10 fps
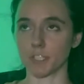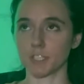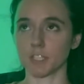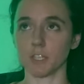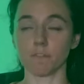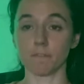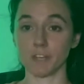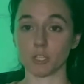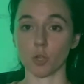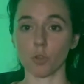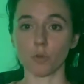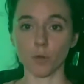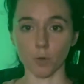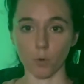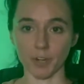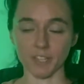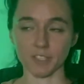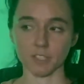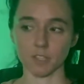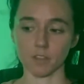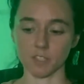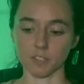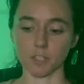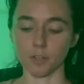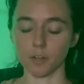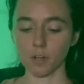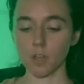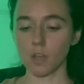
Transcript: to finish all the recordings this year